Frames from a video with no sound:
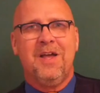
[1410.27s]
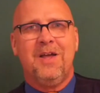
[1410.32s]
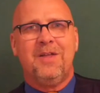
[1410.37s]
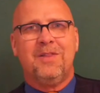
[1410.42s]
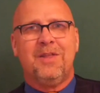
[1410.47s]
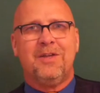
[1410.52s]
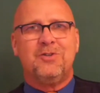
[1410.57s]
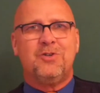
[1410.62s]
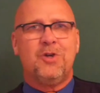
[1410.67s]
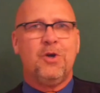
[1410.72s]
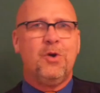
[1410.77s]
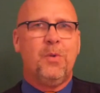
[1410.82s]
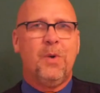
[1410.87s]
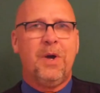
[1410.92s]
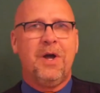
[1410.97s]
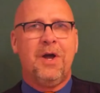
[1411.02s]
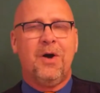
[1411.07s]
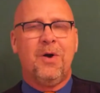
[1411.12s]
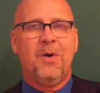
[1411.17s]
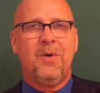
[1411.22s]
that you
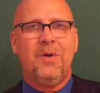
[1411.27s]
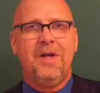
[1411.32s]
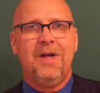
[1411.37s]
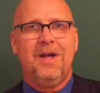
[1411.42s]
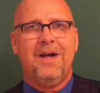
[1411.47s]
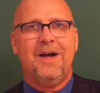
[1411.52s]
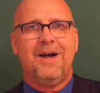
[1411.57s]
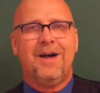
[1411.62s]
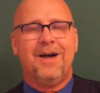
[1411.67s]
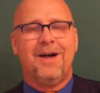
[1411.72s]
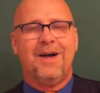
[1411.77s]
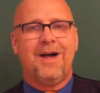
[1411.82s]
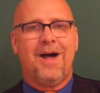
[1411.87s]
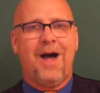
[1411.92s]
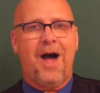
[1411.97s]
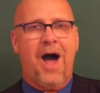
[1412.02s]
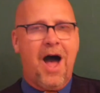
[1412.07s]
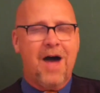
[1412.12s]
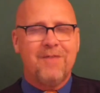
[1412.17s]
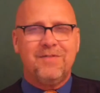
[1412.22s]
will
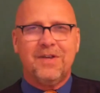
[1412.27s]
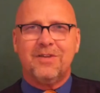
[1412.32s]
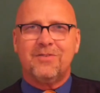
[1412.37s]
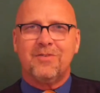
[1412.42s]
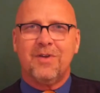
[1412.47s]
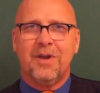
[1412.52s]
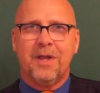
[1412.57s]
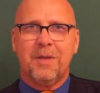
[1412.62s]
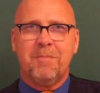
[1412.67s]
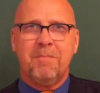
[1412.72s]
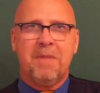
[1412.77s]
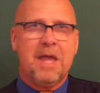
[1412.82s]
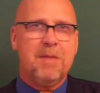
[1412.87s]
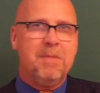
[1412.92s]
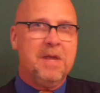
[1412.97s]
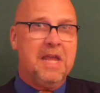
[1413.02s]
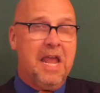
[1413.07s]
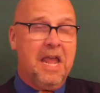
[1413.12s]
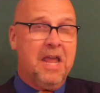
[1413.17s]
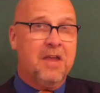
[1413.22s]
obviously
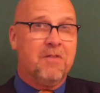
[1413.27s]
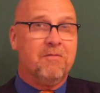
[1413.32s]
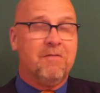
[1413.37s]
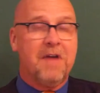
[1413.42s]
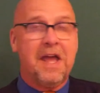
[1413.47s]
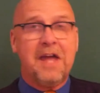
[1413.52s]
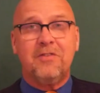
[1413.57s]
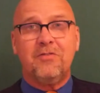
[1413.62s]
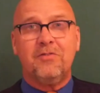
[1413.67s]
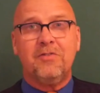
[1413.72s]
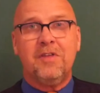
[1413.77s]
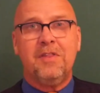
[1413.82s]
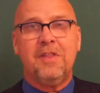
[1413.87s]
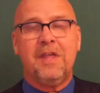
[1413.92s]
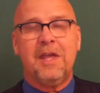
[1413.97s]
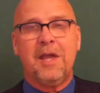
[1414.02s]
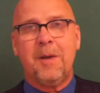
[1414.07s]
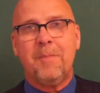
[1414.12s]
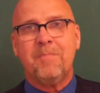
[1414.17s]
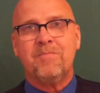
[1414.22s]
maybe invest in
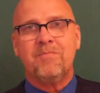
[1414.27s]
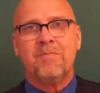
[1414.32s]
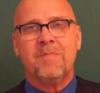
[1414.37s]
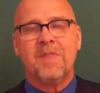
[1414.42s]
them